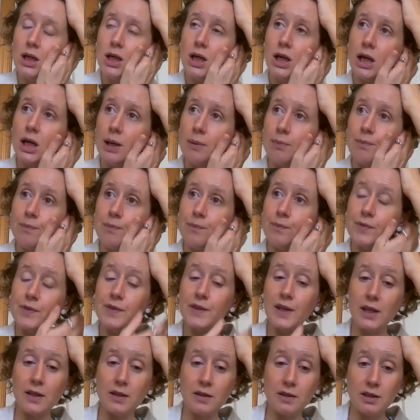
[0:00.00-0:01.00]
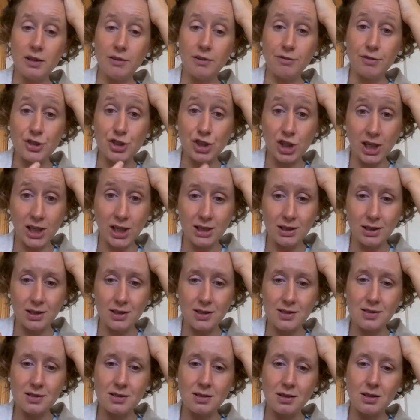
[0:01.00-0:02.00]
then the
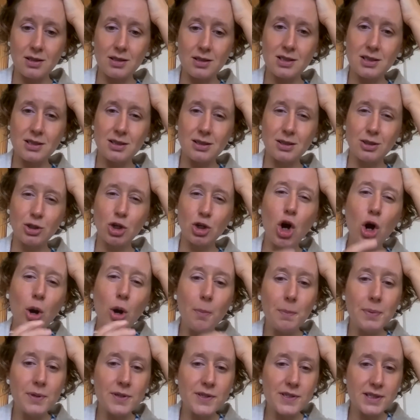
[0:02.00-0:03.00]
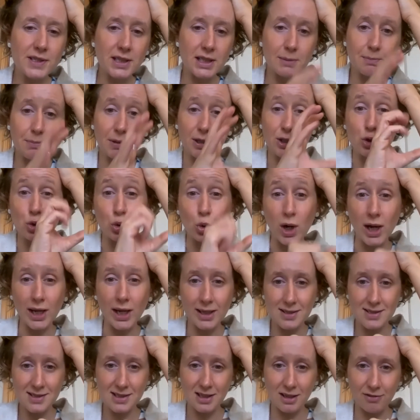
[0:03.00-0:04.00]
vagina starts to compensate by drying
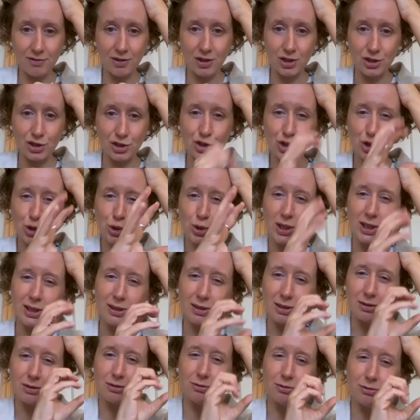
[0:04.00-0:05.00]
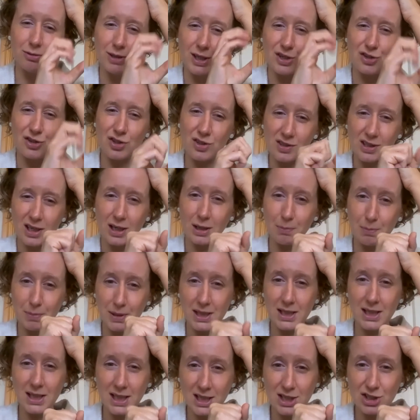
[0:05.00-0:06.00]
itself out to try to reach a kind of
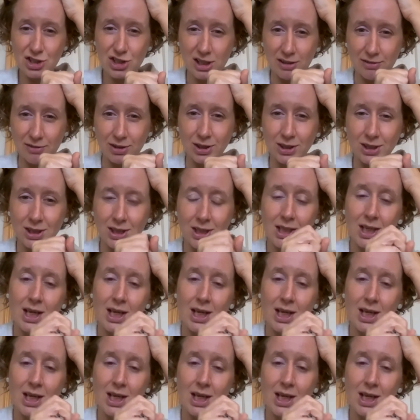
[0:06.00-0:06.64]
pH level.